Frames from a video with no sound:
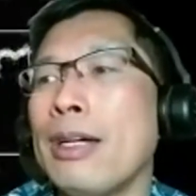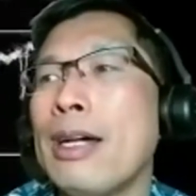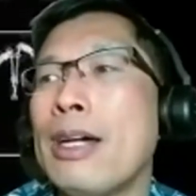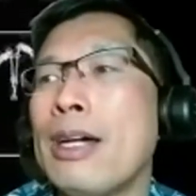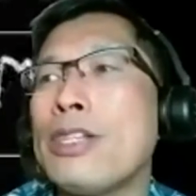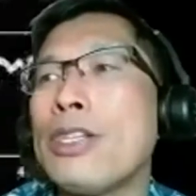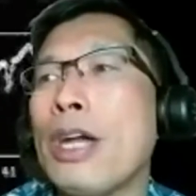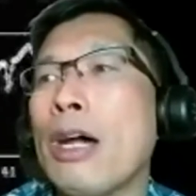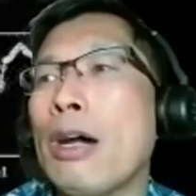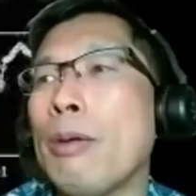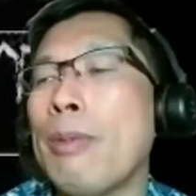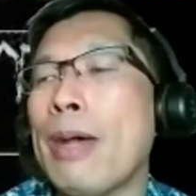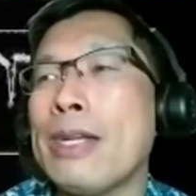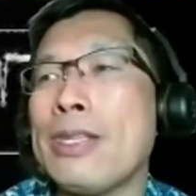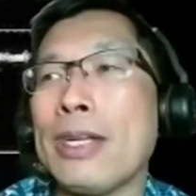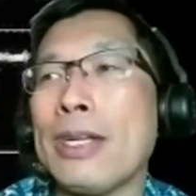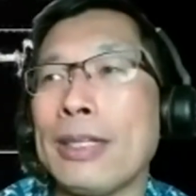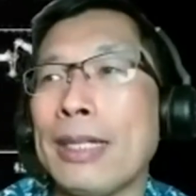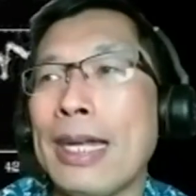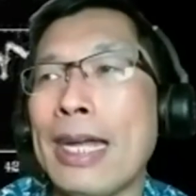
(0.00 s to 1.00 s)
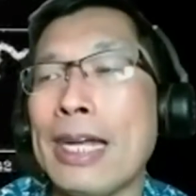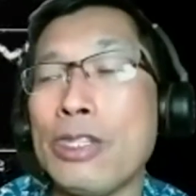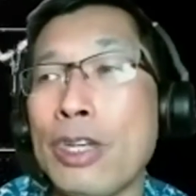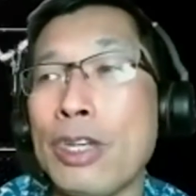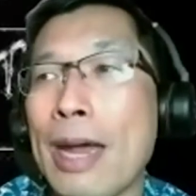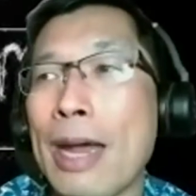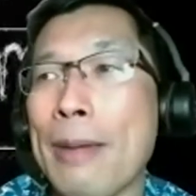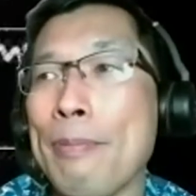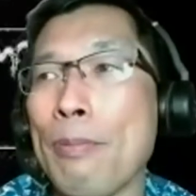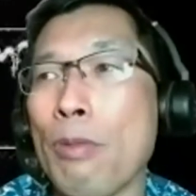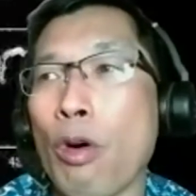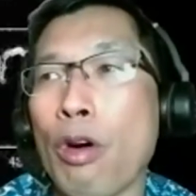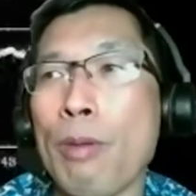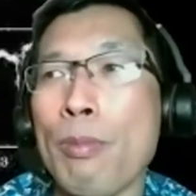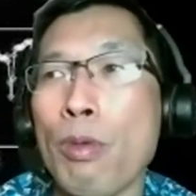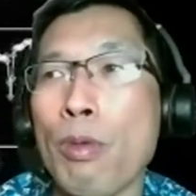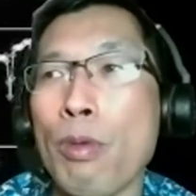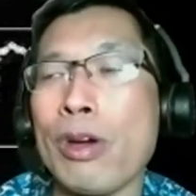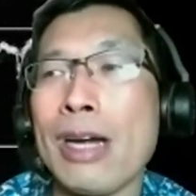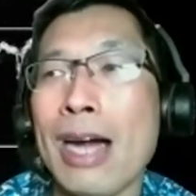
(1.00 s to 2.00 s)
So basically, as you get more and
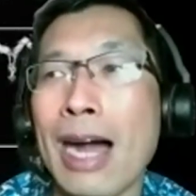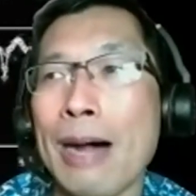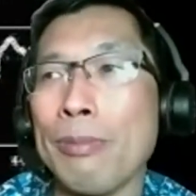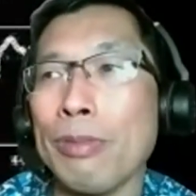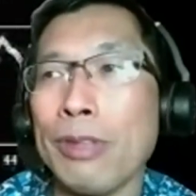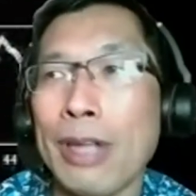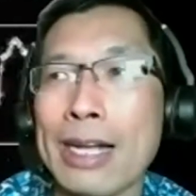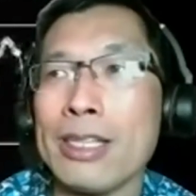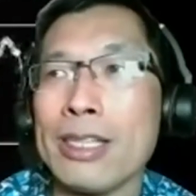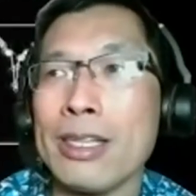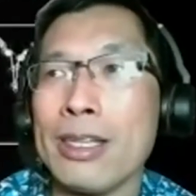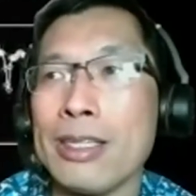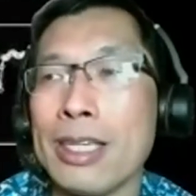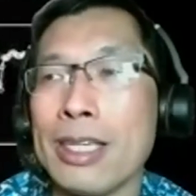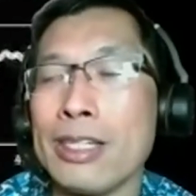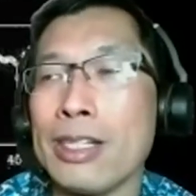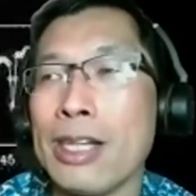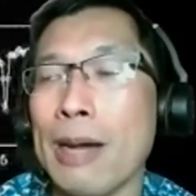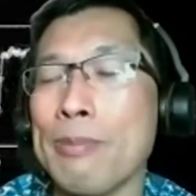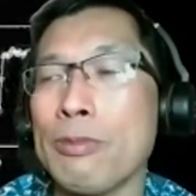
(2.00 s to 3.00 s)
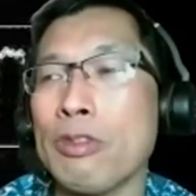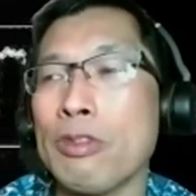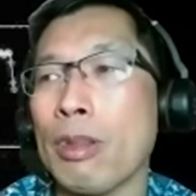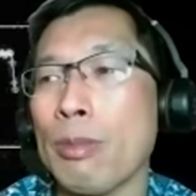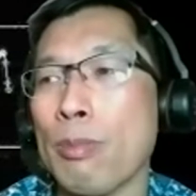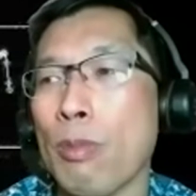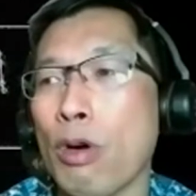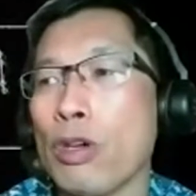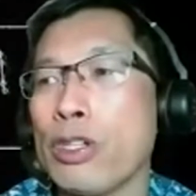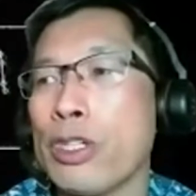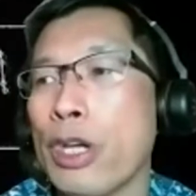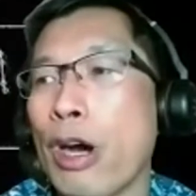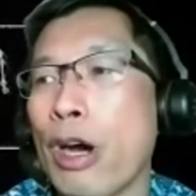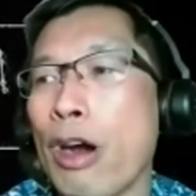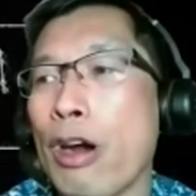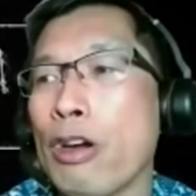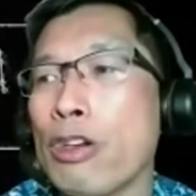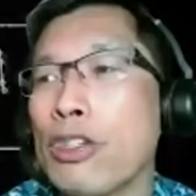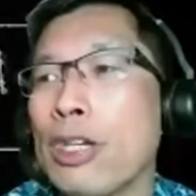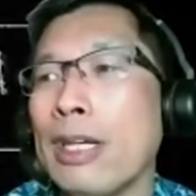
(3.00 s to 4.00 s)
more complex systems with more
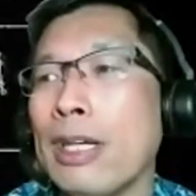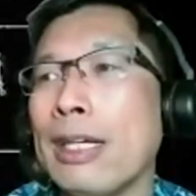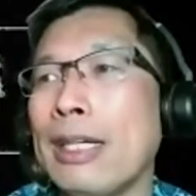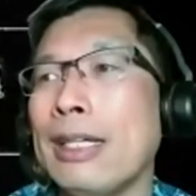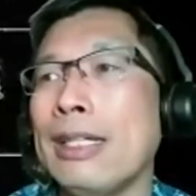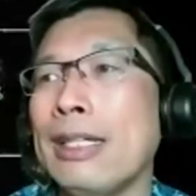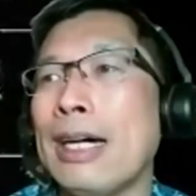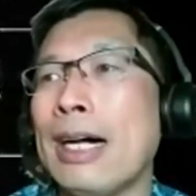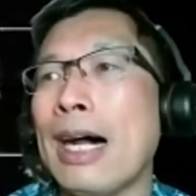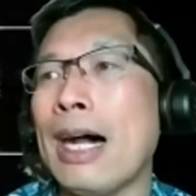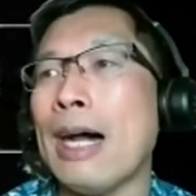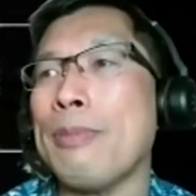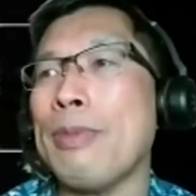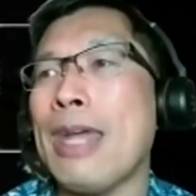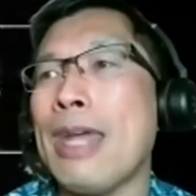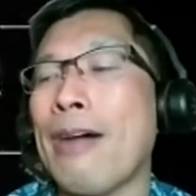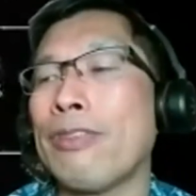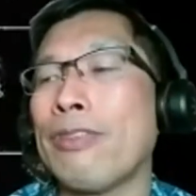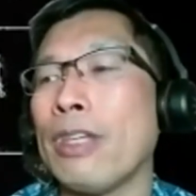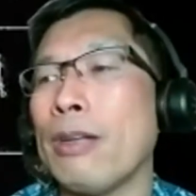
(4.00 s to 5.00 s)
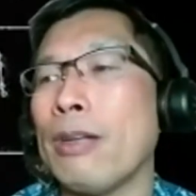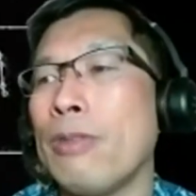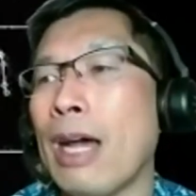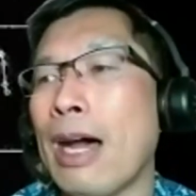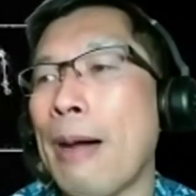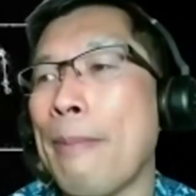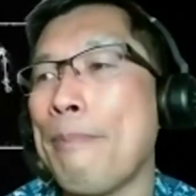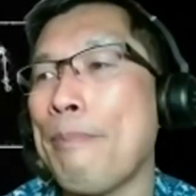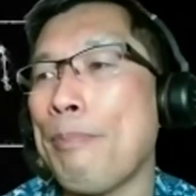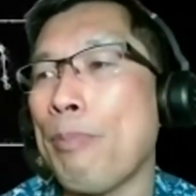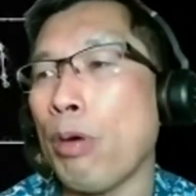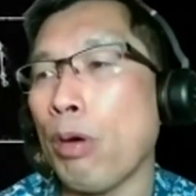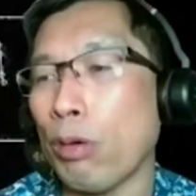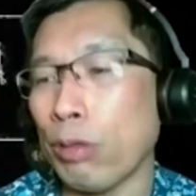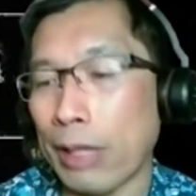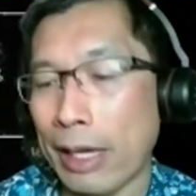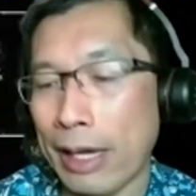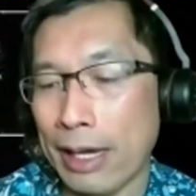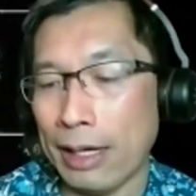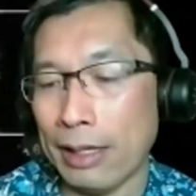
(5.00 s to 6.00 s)
stars, um, you have to uh,
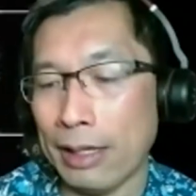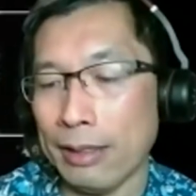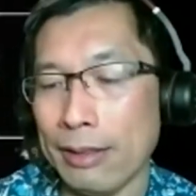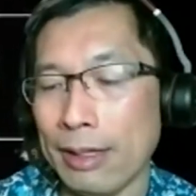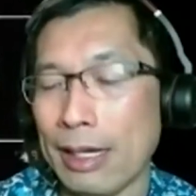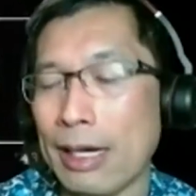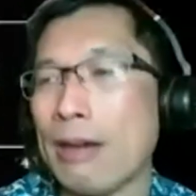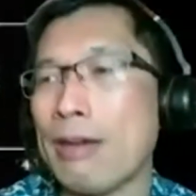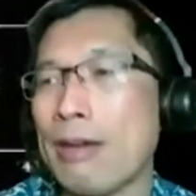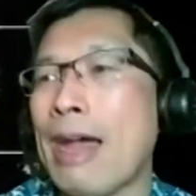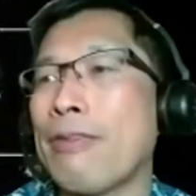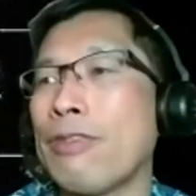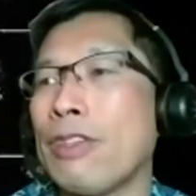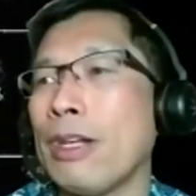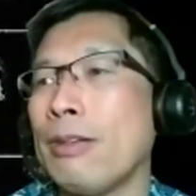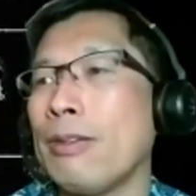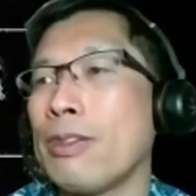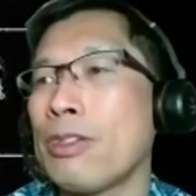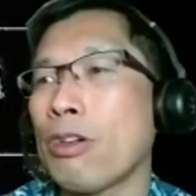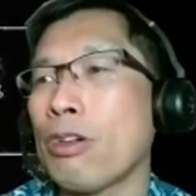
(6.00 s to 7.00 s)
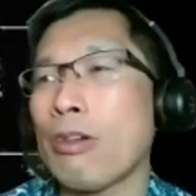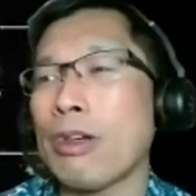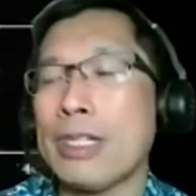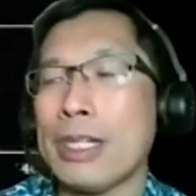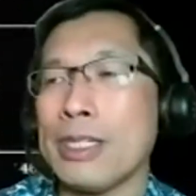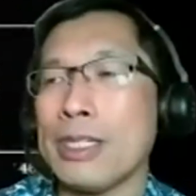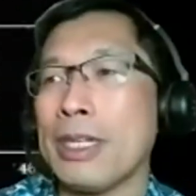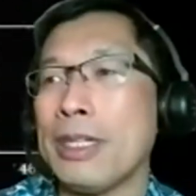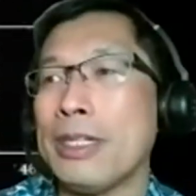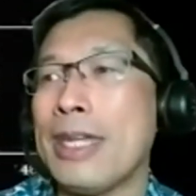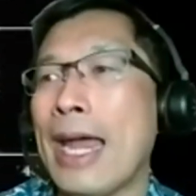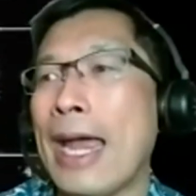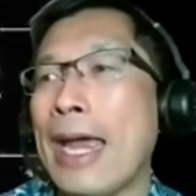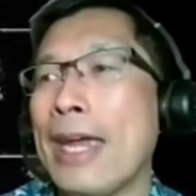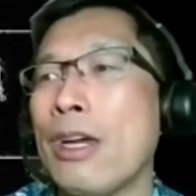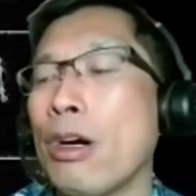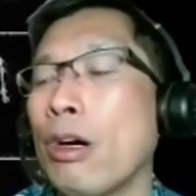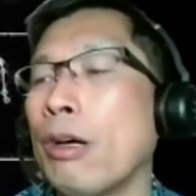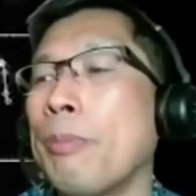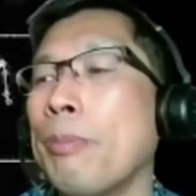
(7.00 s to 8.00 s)
pull in or you have to sort of
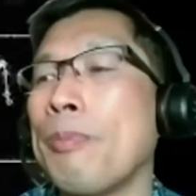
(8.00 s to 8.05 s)
disentangle